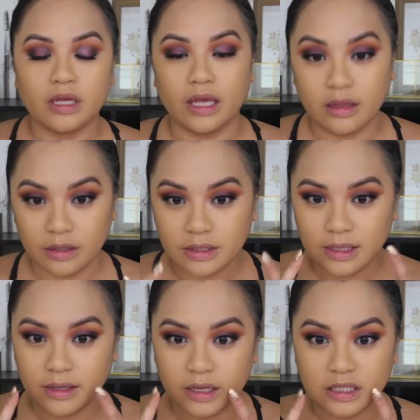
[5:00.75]
it looks a
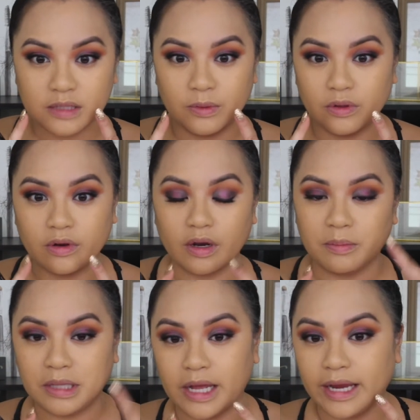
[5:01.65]
lot smoother
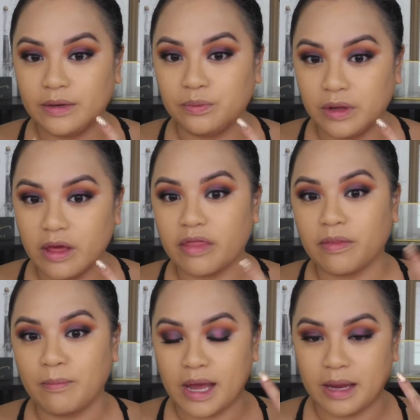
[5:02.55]
applied with
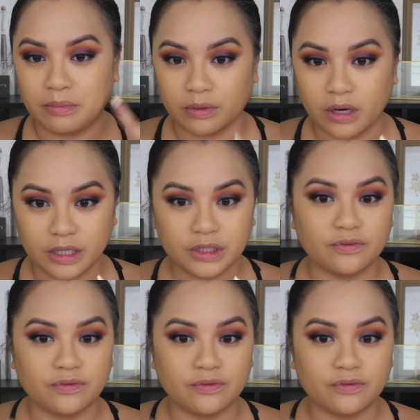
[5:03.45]
my brush